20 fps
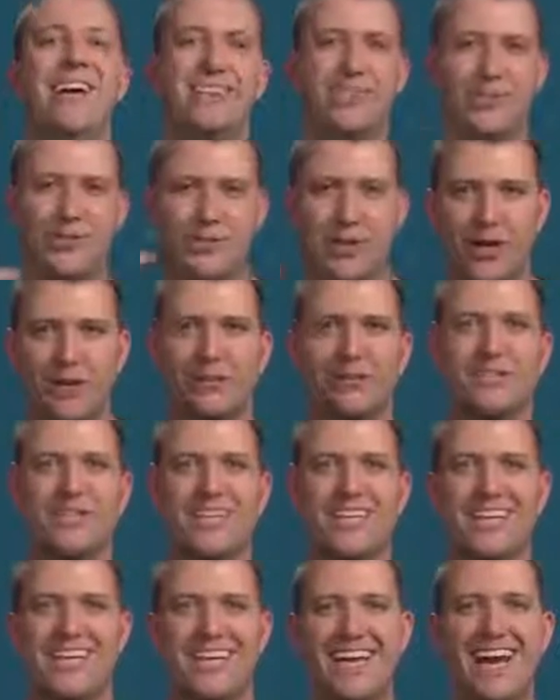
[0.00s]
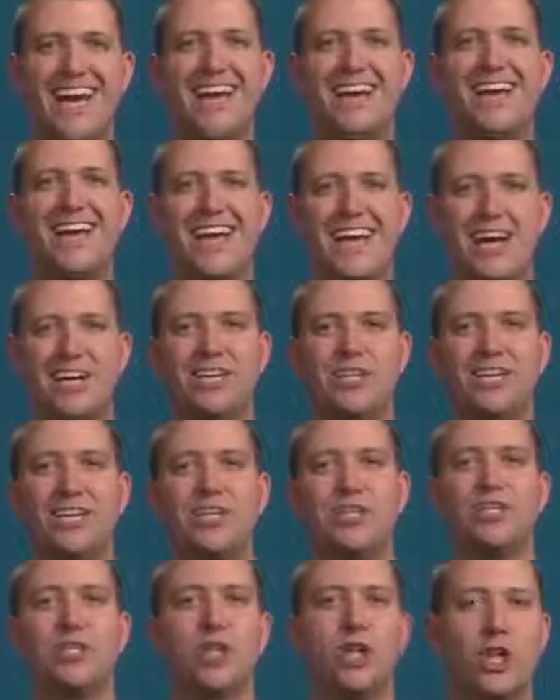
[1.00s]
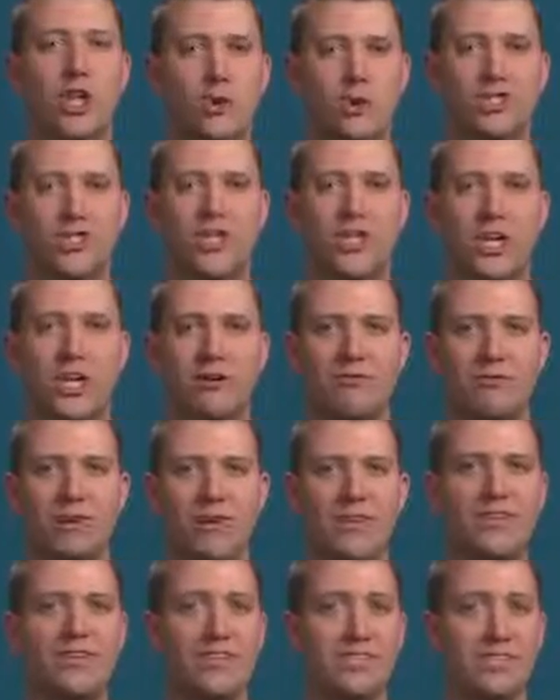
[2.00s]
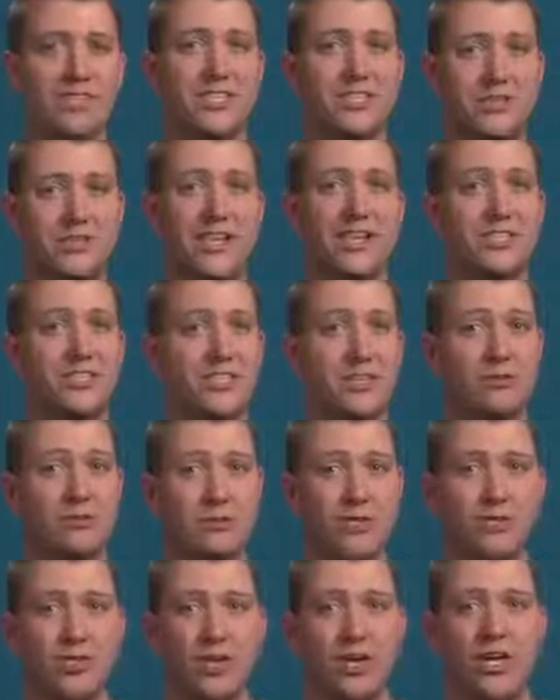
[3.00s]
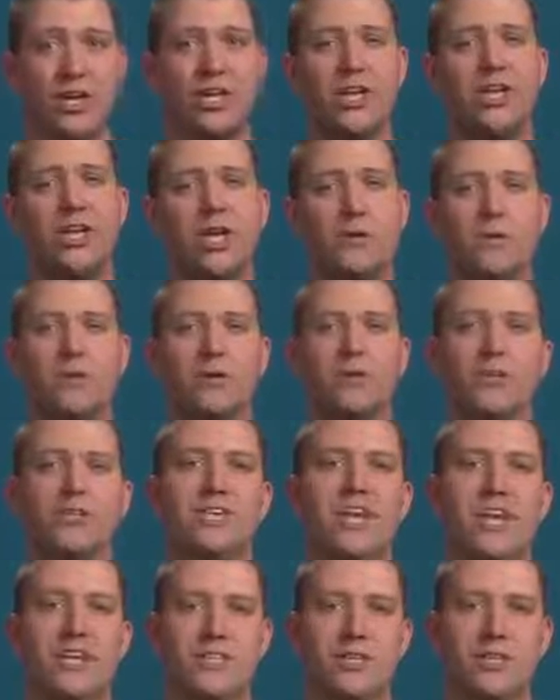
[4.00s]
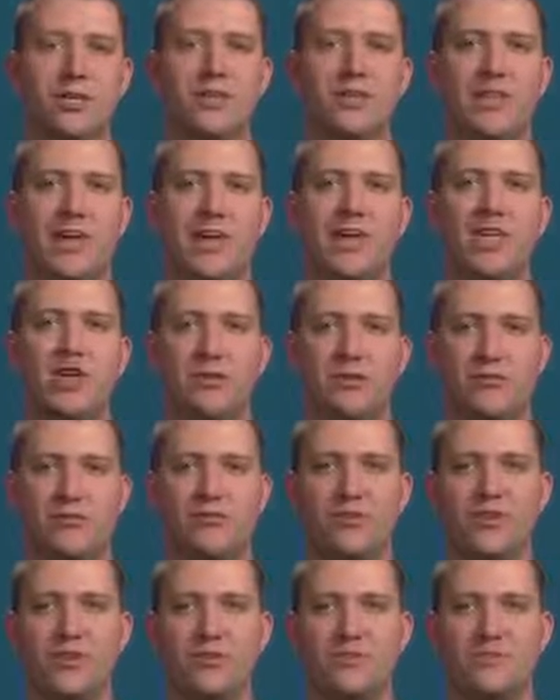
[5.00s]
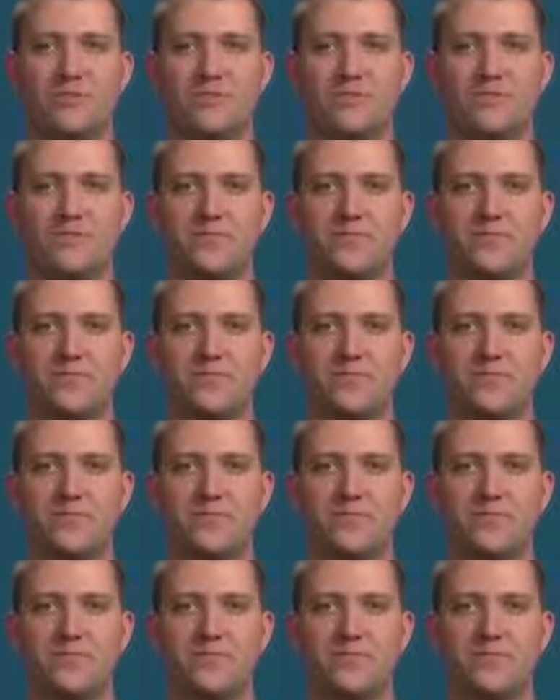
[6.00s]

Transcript: and do 20% again until it's close enough that it sounds good, but it retains some of that human feel.